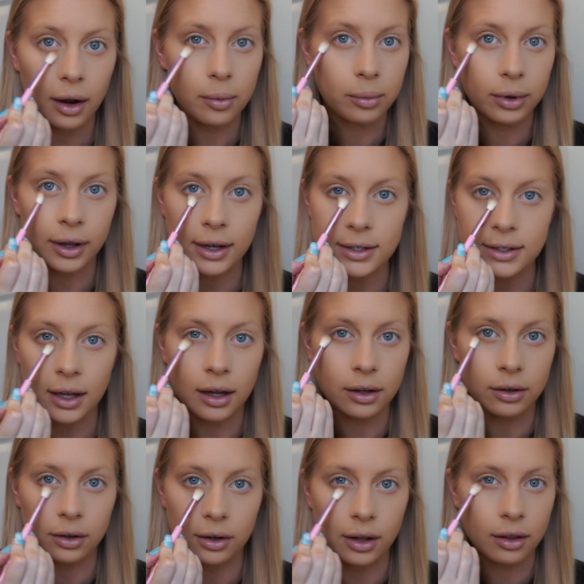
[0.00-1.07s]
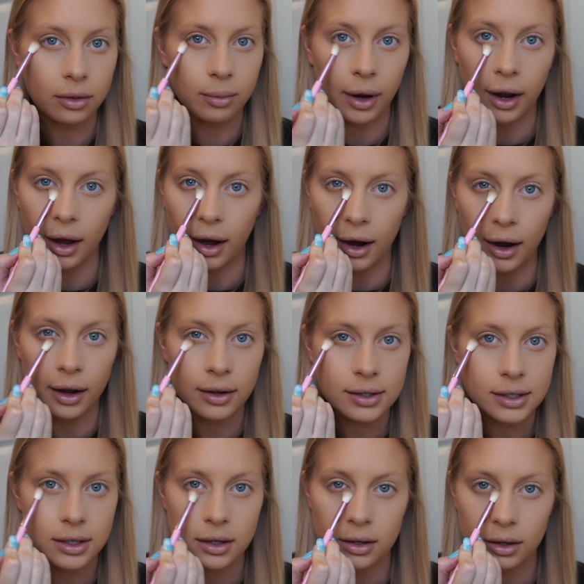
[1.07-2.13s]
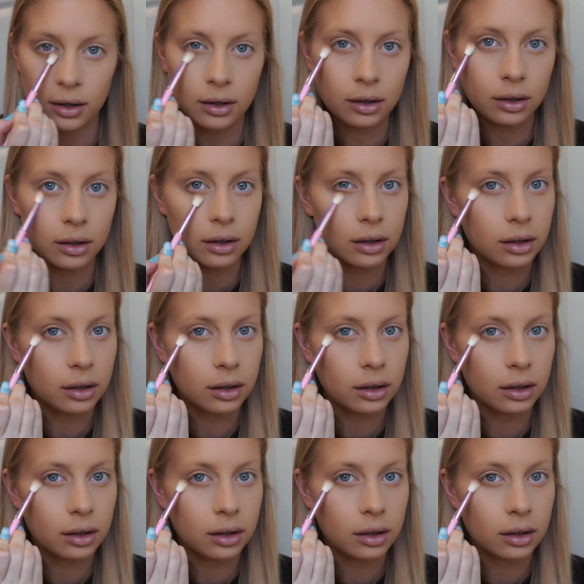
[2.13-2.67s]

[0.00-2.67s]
and place that underneath my eyes here